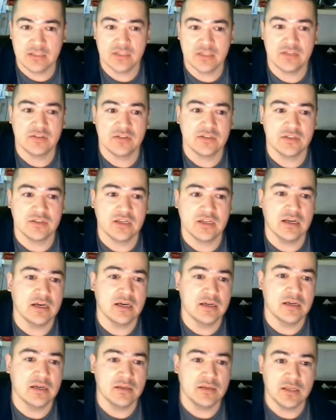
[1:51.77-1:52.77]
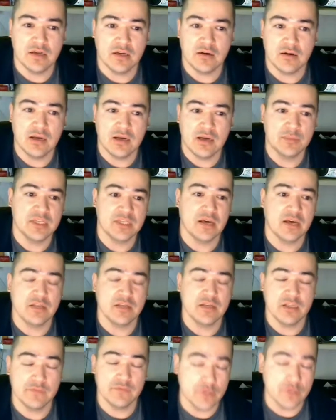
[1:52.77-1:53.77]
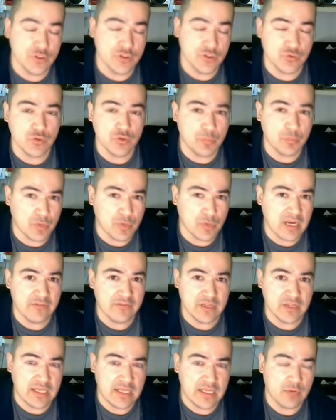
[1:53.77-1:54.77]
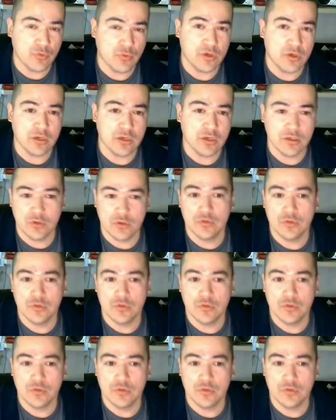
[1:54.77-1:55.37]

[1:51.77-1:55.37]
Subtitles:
Just I'm telling you, virtual private network.